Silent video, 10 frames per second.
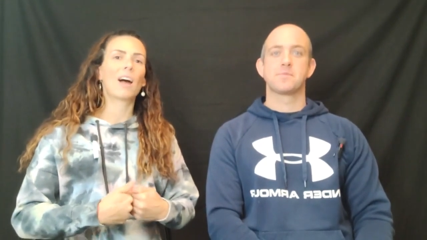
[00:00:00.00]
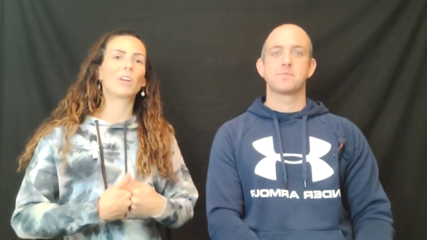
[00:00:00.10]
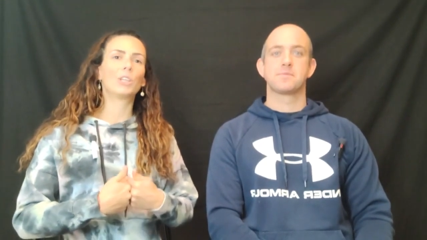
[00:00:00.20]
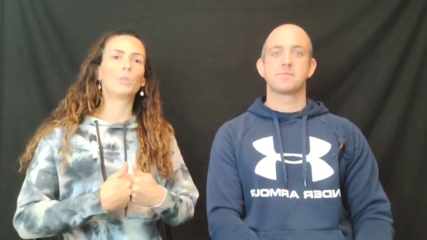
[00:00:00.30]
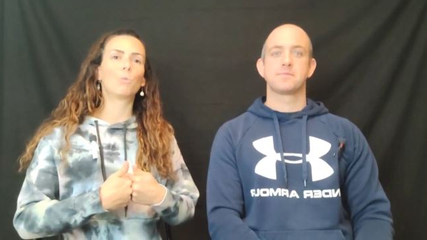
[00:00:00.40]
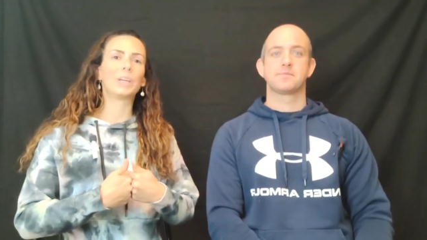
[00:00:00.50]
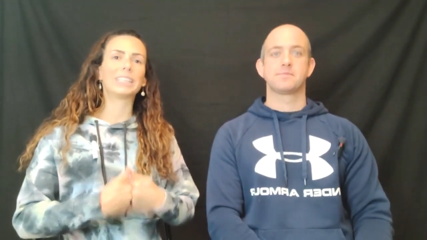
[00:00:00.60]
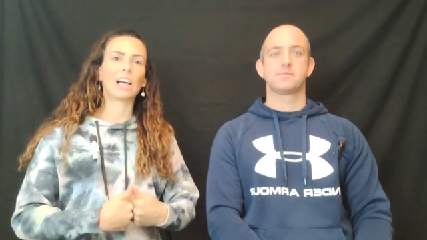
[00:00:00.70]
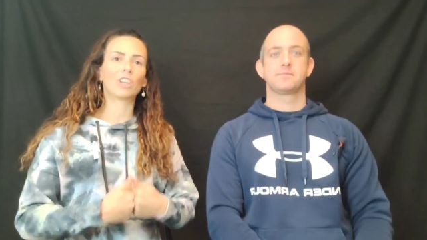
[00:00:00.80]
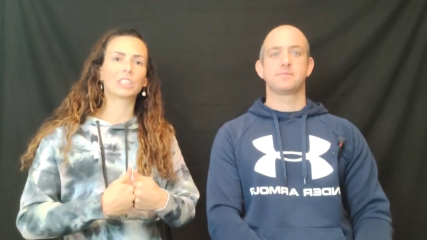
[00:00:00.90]
Speaker 1: We
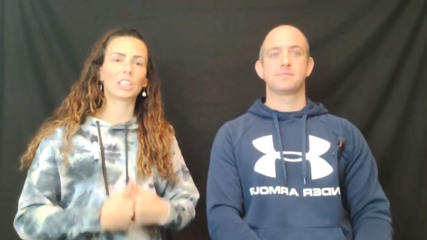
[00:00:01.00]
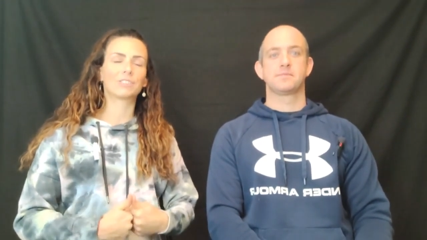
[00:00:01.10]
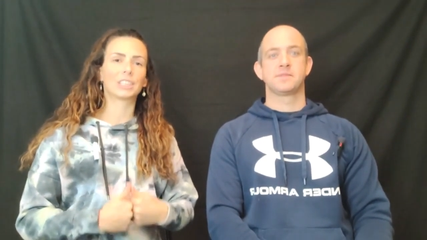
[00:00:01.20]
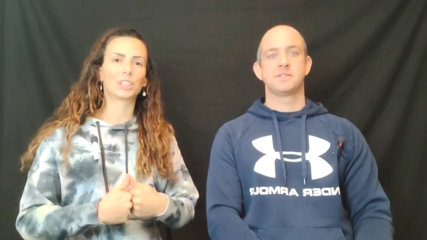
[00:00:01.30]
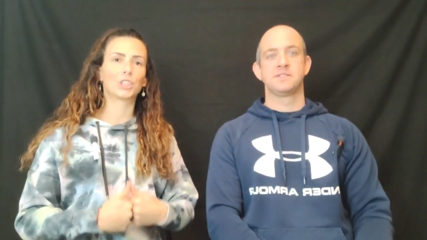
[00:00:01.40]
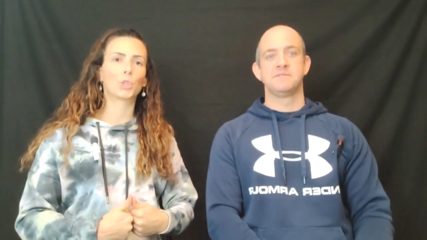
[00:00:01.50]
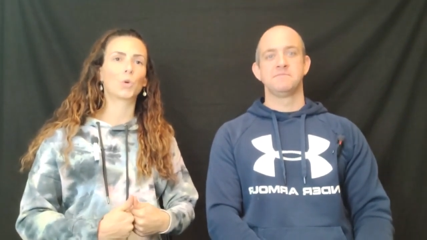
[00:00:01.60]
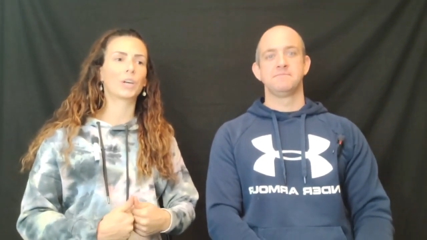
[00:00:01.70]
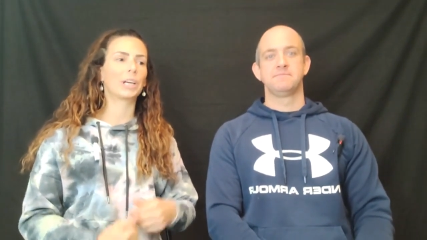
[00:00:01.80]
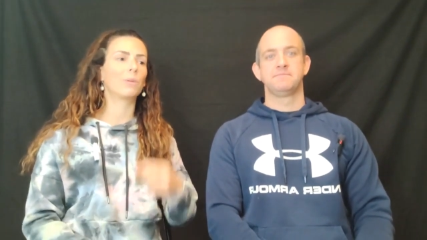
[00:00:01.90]
tell ourselves this
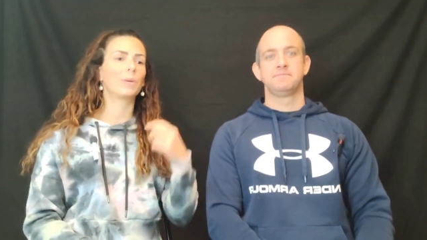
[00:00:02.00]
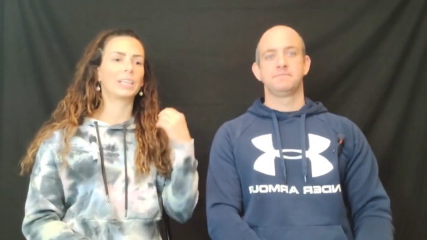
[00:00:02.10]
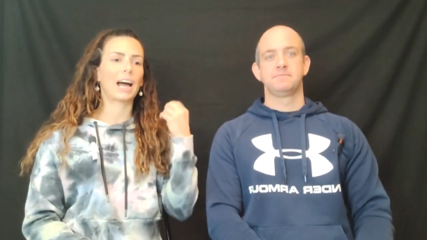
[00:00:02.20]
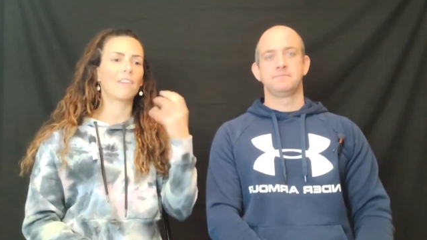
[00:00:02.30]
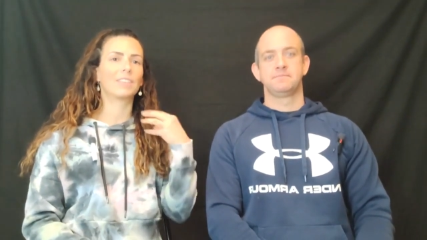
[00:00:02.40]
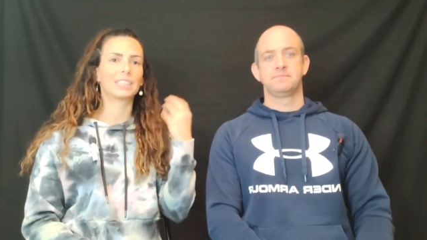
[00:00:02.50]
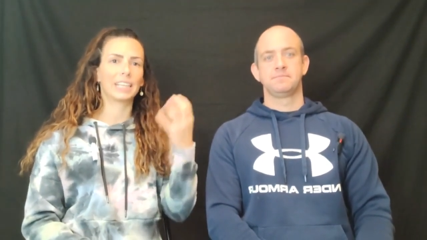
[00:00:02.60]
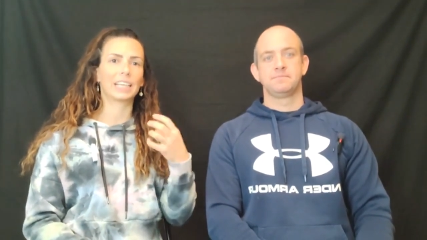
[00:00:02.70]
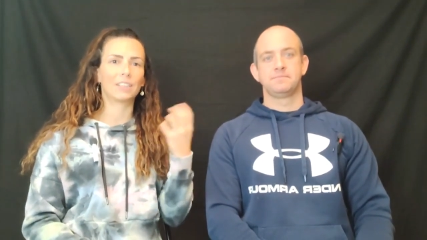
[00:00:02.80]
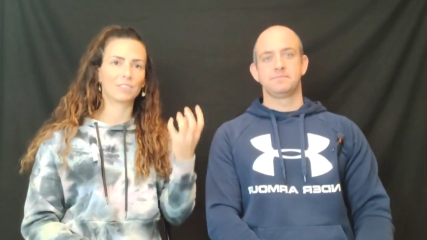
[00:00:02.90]
story. We have this
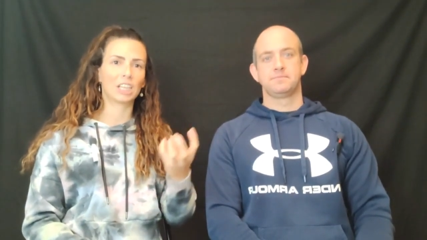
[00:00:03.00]
negative